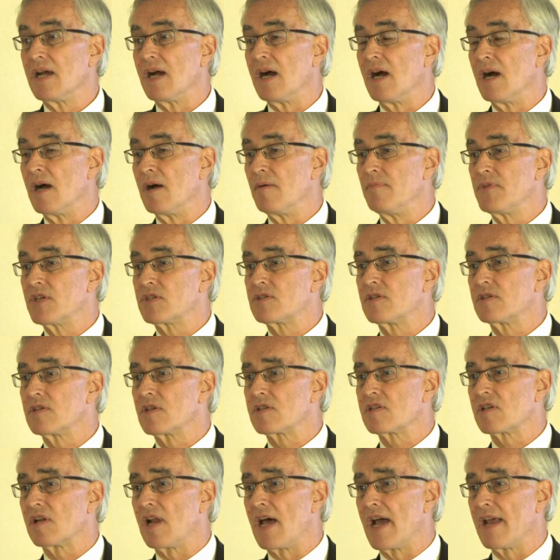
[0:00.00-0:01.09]
This is a
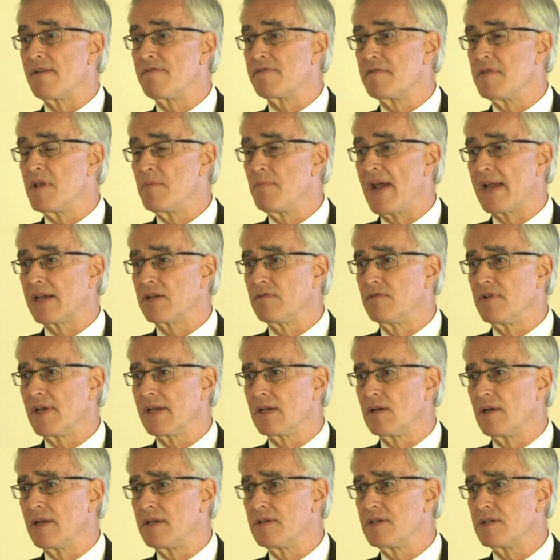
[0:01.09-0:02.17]
slide from the Bank of
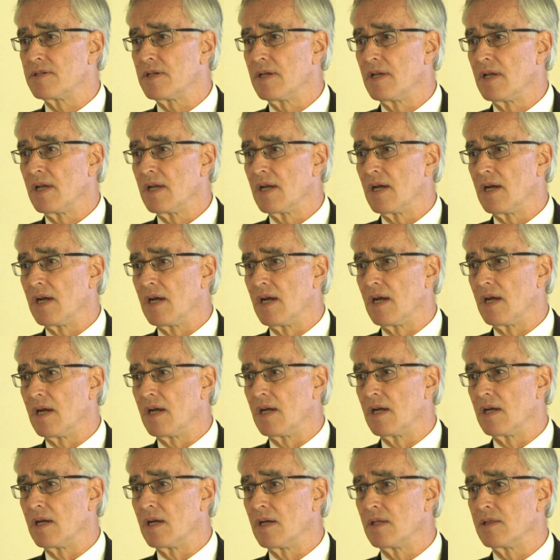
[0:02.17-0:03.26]
England
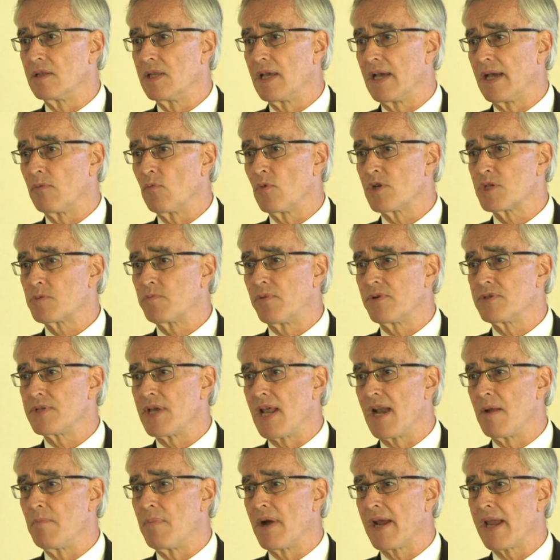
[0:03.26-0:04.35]
that was
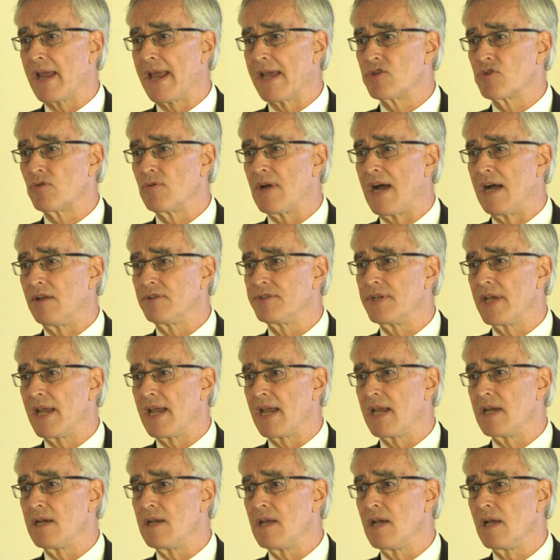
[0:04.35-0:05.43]
presented by Andrew
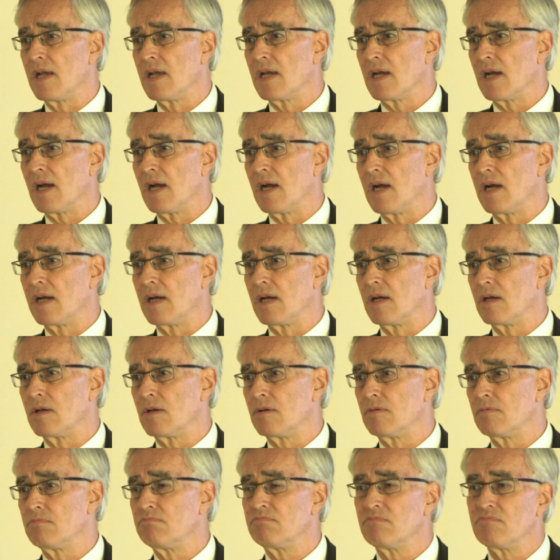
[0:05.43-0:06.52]
Haldane
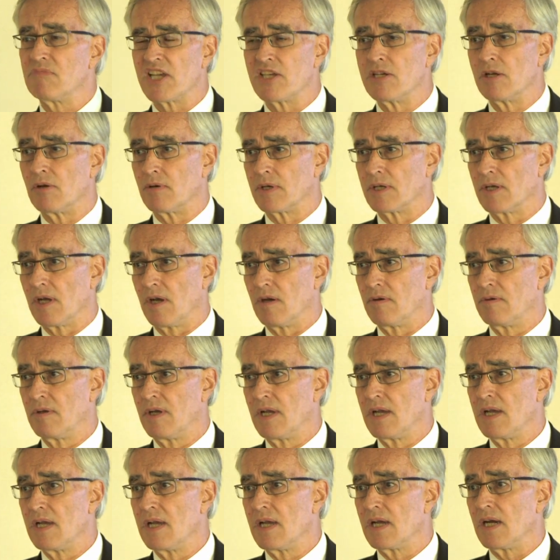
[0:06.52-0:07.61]
a year ago.
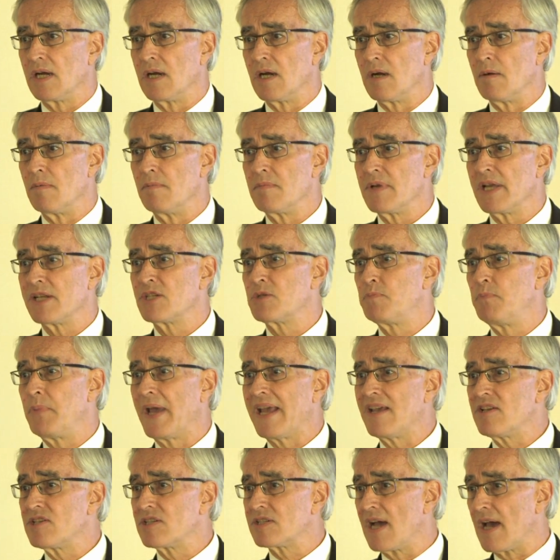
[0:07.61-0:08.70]
It's
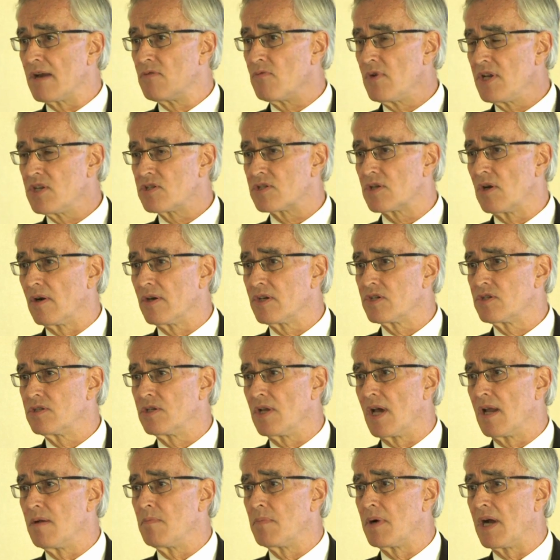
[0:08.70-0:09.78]
based on research
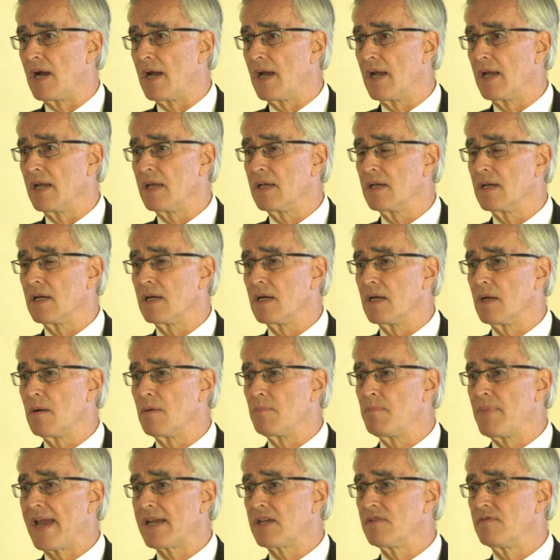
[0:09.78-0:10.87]
done by
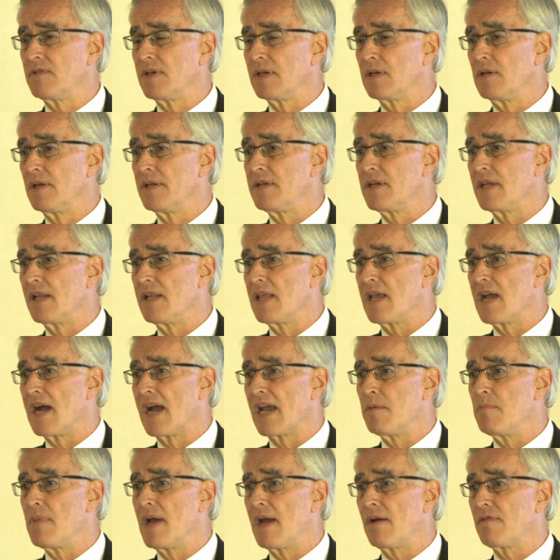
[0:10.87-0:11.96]
Bank of England and the
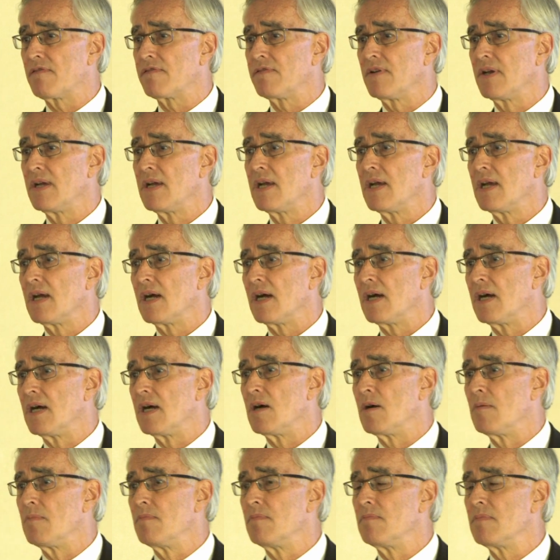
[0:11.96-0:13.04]
IMF,
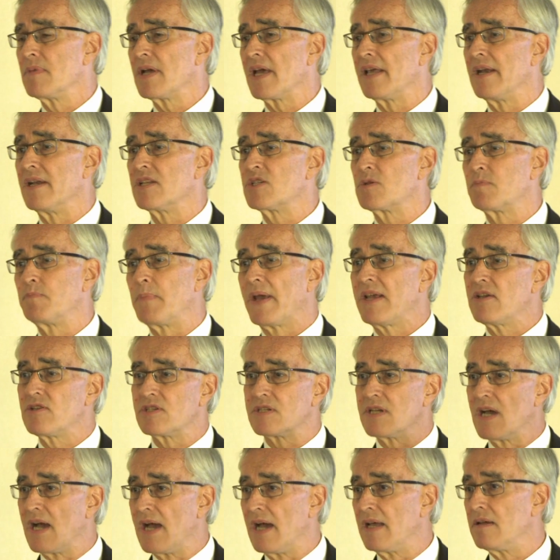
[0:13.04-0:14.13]
and it's
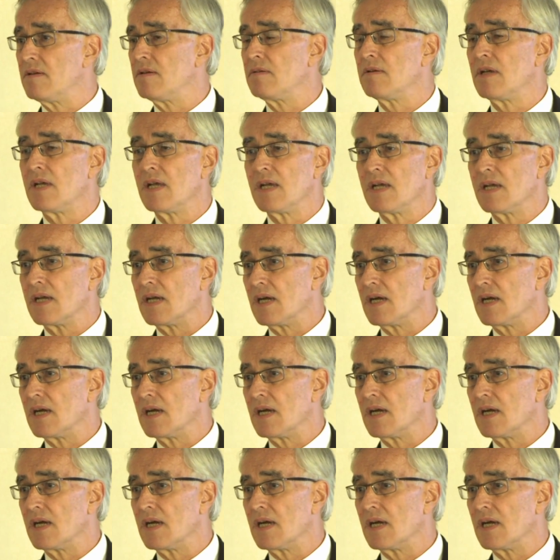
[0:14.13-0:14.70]
based on